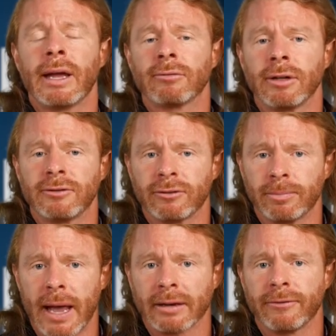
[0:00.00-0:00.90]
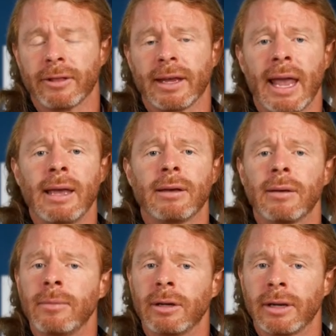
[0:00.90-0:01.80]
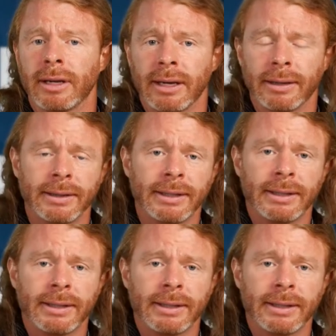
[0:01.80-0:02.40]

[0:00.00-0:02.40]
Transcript: and respect for the gay community.